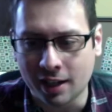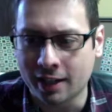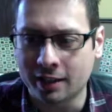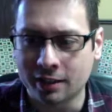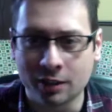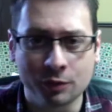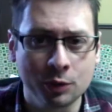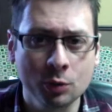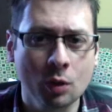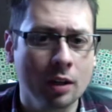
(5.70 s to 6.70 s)
And if
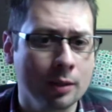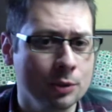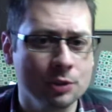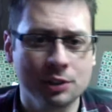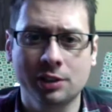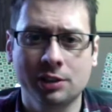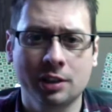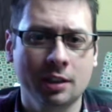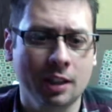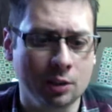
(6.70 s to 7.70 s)
you are a
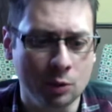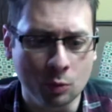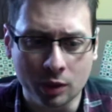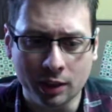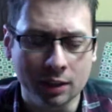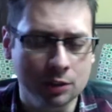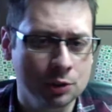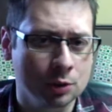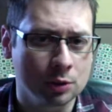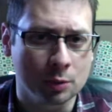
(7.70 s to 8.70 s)
musician and you want to get
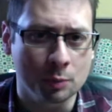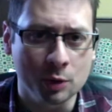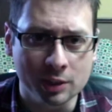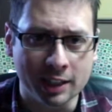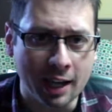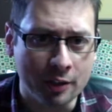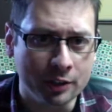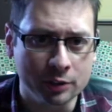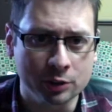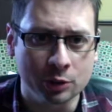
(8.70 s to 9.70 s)
your music out
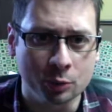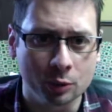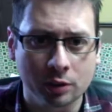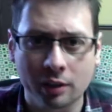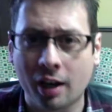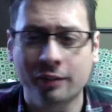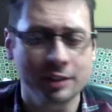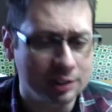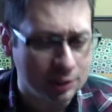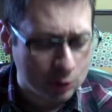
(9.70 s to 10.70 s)
there to the world,
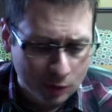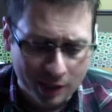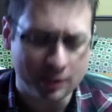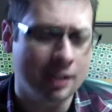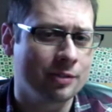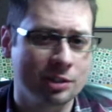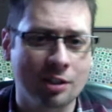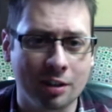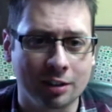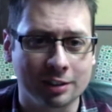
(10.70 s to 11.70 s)
obviously you have to have
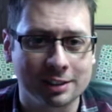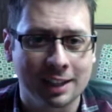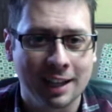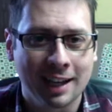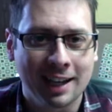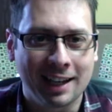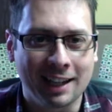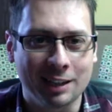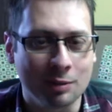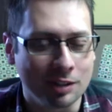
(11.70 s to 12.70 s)
songs.
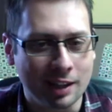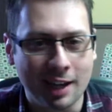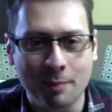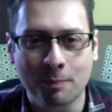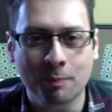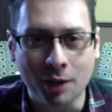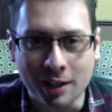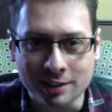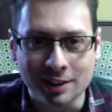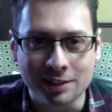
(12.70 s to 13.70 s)
And that
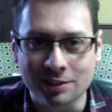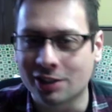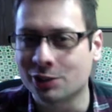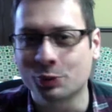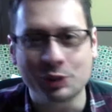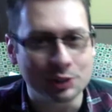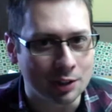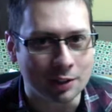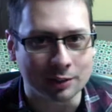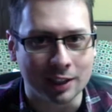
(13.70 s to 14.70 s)
process starts with
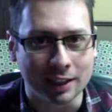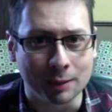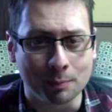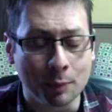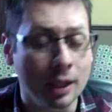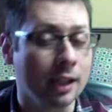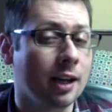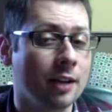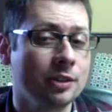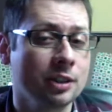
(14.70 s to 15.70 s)
songwriting. But
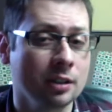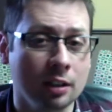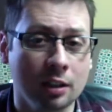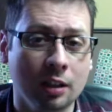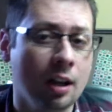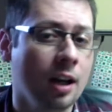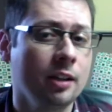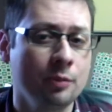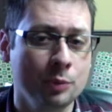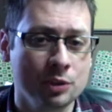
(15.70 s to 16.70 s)
I've seen a lot
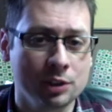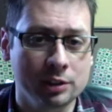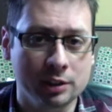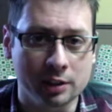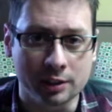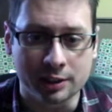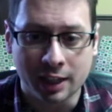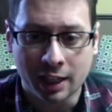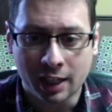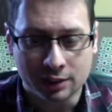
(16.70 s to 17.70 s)
of musicians
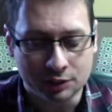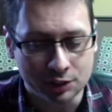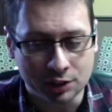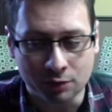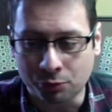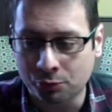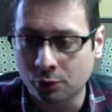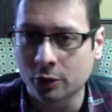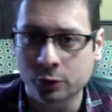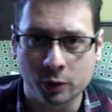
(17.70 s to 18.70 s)
just get
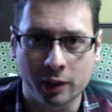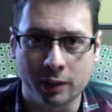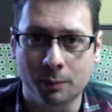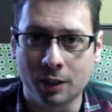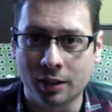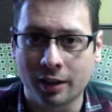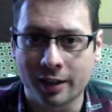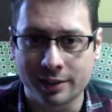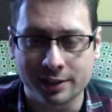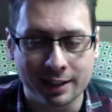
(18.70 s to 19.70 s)
frustrated
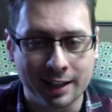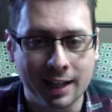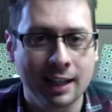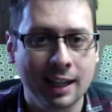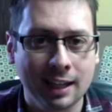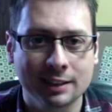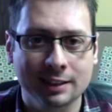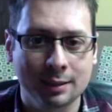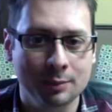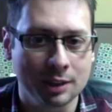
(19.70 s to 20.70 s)
because they can't
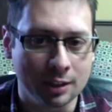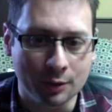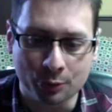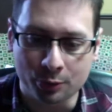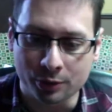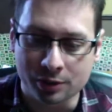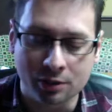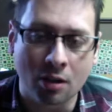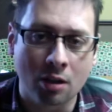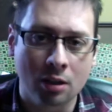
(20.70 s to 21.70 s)
seem to get through a
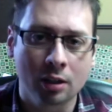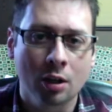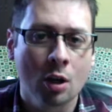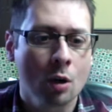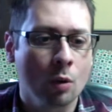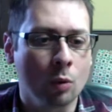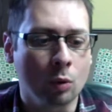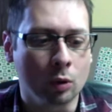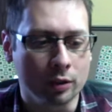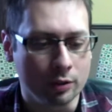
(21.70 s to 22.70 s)
song,
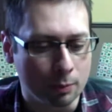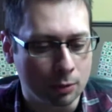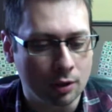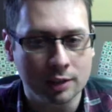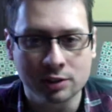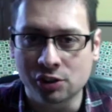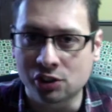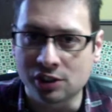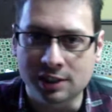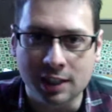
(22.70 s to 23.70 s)
or the process
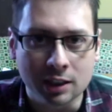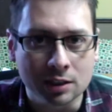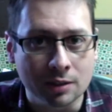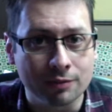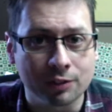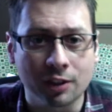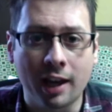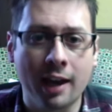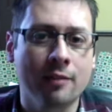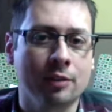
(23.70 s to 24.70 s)
just takes them
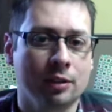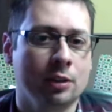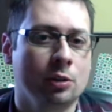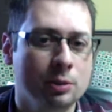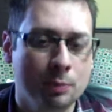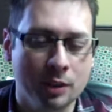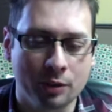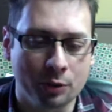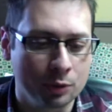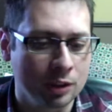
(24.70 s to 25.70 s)
forever. It'll
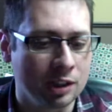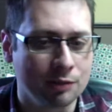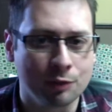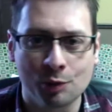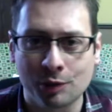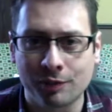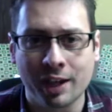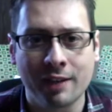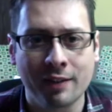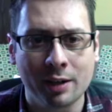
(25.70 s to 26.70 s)
spend 3, 4,
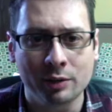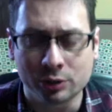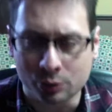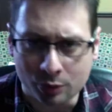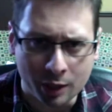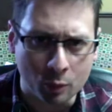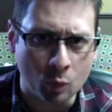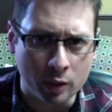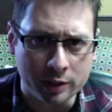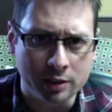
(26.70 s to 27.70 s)
5 hours to write
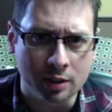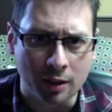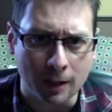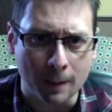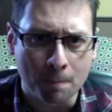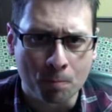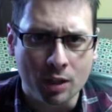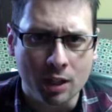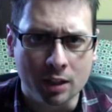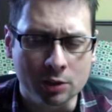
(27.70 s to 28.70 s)
one song.
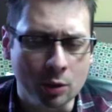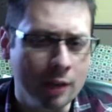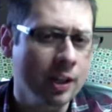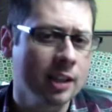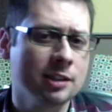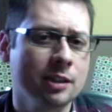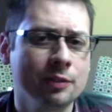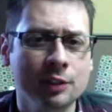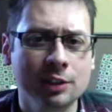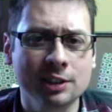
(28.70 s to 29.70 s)
And so I've got a tip
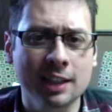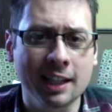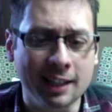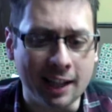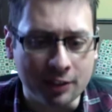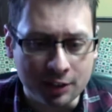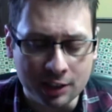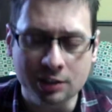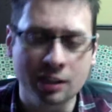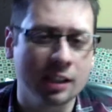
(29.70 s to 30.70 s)
for you today that I
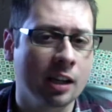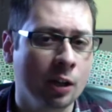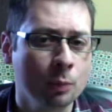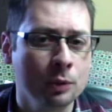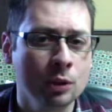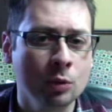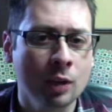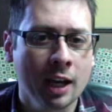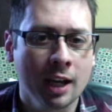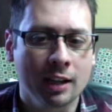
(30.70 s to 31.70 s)
think is going to help you
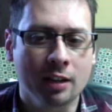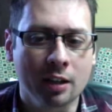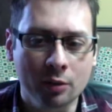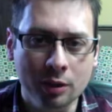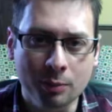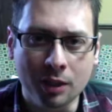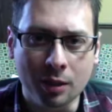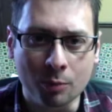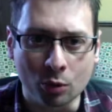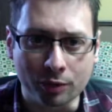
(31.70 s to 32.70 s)
not only
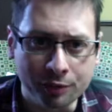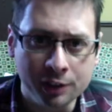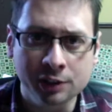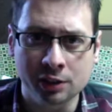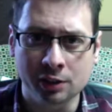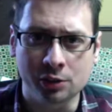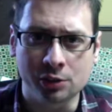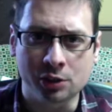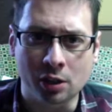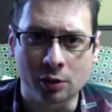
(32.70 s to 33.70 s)
become more efficient in your
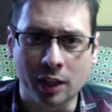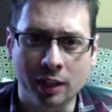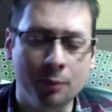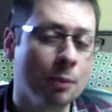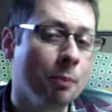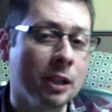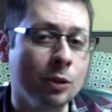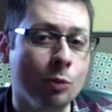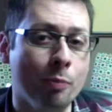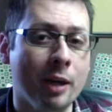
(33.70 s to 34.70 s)
songwriting, but make
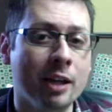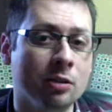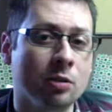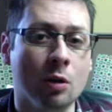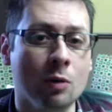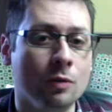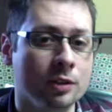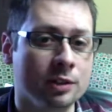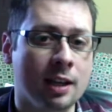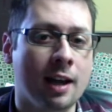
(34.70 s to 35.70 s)
you better
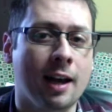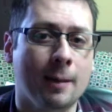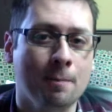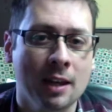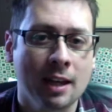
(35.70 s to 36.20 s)
over time.